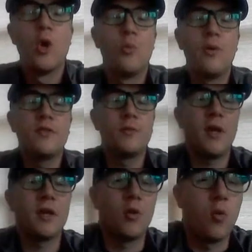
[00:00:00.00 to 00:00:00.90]
We've
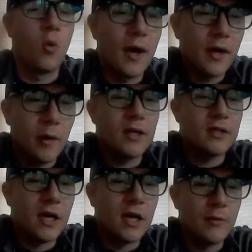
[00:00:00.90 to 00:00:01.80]
spent quite a bit
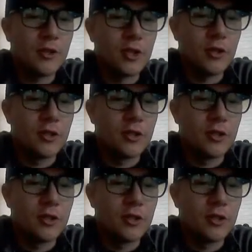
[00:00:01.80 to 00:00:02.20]
of time this year,